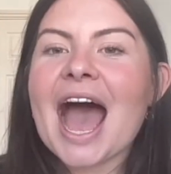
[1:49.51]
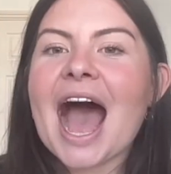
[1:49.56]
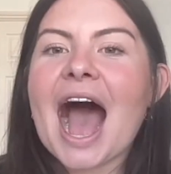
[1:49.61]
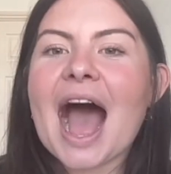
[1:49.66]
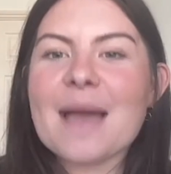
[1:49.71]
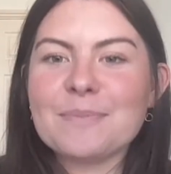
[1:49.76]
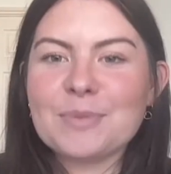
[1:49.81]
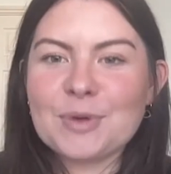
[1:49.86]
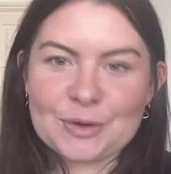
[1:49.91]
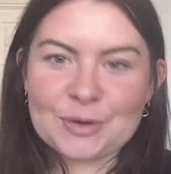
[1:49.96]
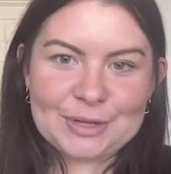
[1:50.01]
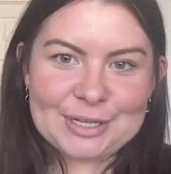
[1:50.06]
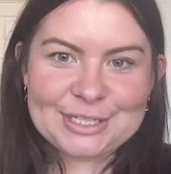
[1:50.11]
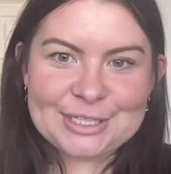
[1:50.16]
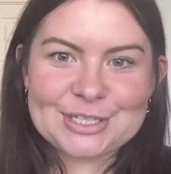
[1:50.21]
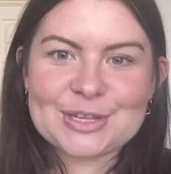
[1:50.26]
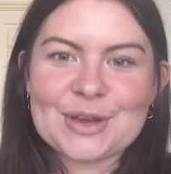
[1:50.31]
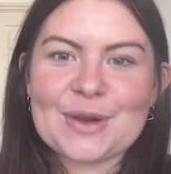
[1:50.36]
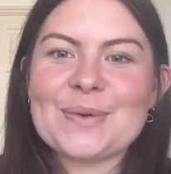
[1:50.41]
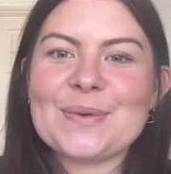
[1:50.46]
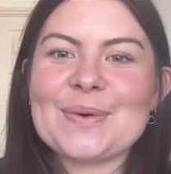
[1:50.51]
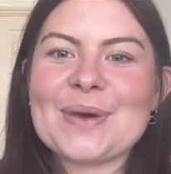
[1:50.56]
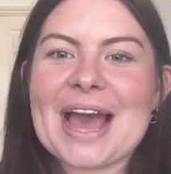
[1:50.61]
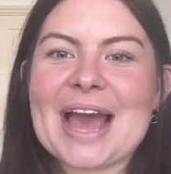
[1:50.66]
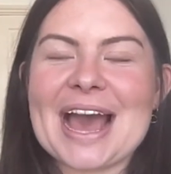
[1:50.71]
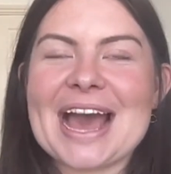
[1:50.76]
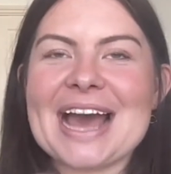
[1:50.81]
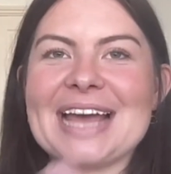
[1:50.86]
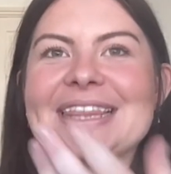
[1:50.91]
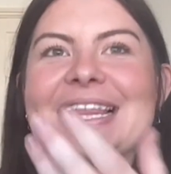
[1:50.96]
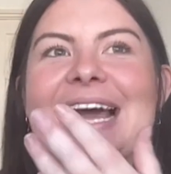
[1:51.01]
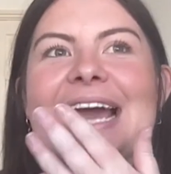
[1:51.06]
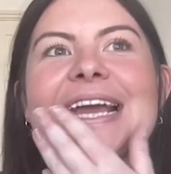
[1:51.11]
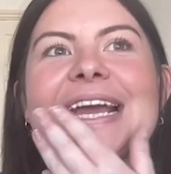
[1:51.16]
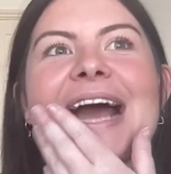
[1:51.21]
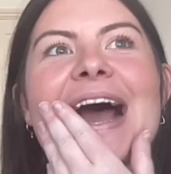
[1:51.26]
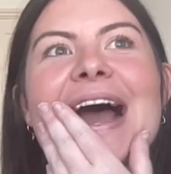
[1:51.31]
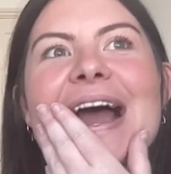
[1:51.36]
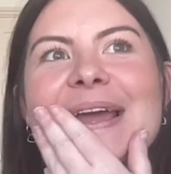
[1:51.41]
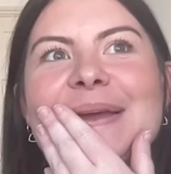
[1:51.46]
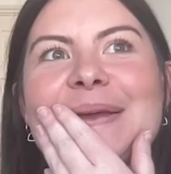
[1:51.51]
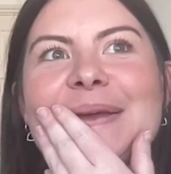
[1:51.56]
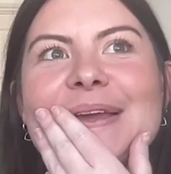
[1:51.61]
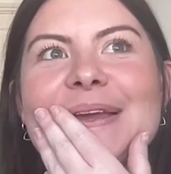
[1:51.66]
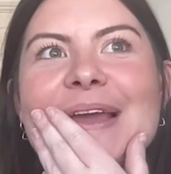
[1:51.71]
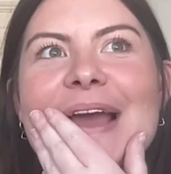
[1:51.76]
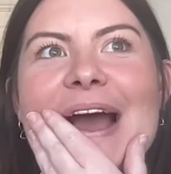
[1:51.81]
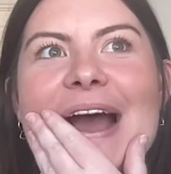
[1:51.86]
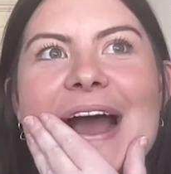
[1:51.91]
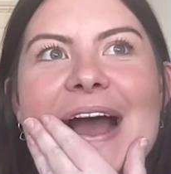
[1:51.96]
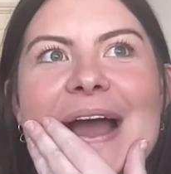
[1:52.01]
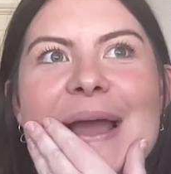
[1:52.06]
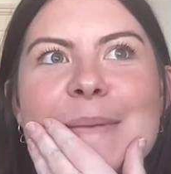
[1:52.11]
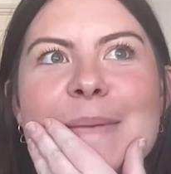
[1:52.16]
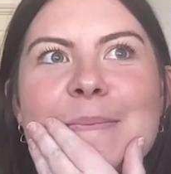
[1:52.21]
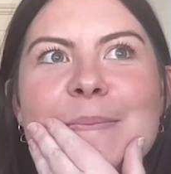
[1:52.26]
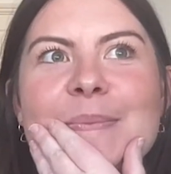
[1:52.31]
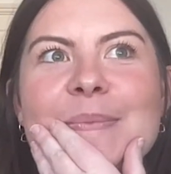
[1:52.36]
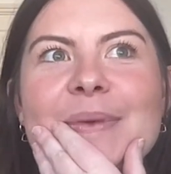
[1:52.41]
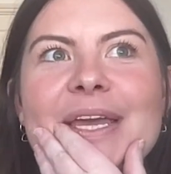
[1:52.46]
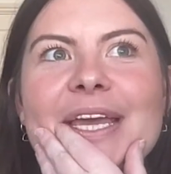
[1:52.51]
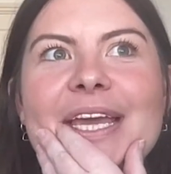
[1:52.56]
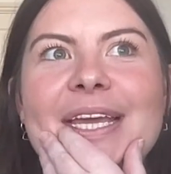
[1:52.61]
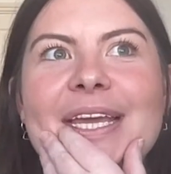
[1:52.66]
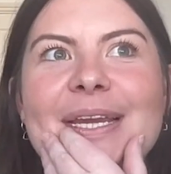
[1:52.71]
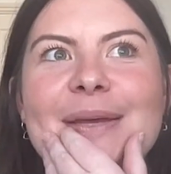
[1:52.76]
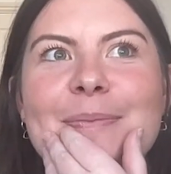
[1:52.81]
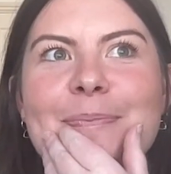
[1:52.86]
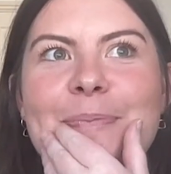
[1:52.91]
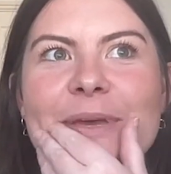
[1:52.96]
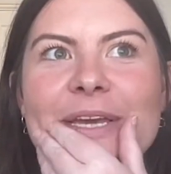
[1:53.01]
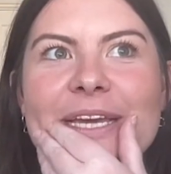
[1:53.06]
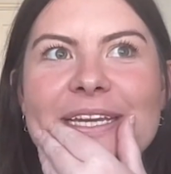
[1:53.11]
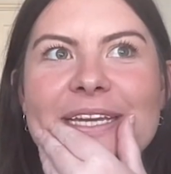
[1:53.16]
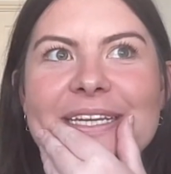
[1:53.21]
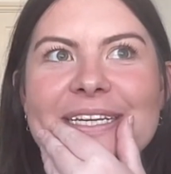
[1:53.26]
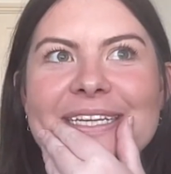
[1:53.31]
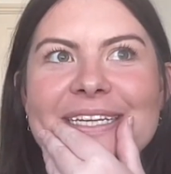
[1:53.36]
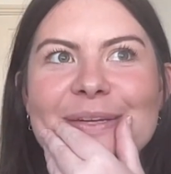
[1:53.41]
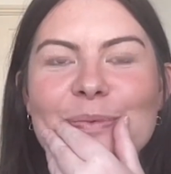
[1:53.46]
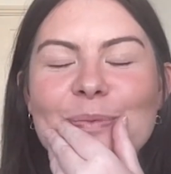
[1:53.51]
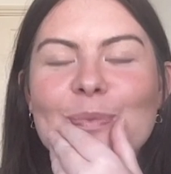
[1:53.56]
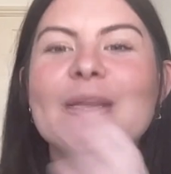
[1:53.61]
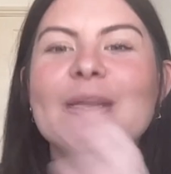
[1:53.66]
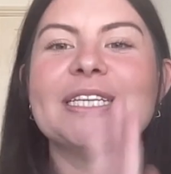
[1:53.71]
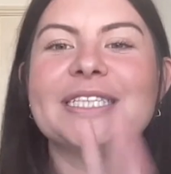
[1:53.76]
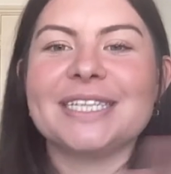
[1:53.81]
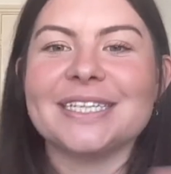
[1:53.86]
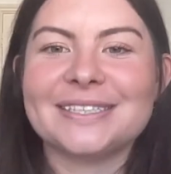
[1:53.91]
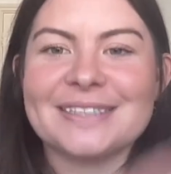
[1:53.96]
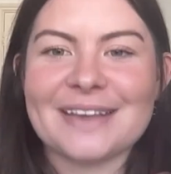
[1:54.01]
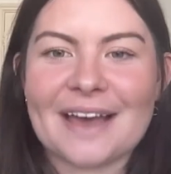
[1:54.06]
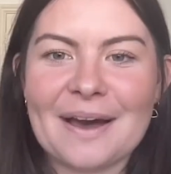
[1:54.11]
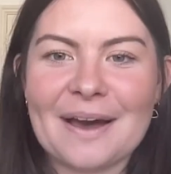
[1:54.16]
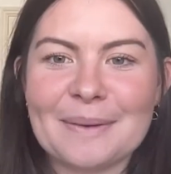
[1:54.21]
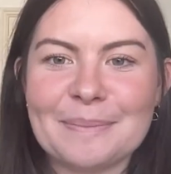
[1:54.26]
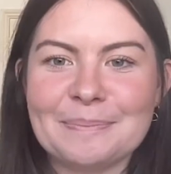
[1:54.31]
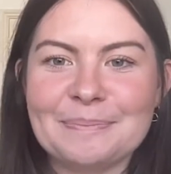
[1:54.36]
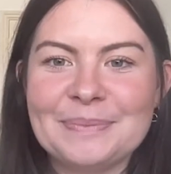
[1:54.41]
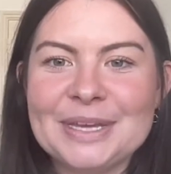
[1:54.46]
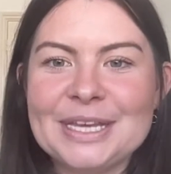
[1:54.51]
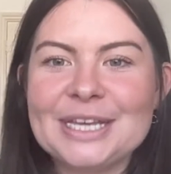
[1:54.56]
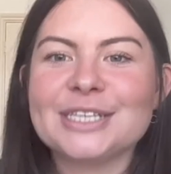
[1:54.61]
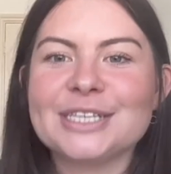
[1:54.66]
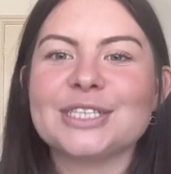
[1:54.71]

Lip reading: I'm good. So like I'm in a bit, winter's come.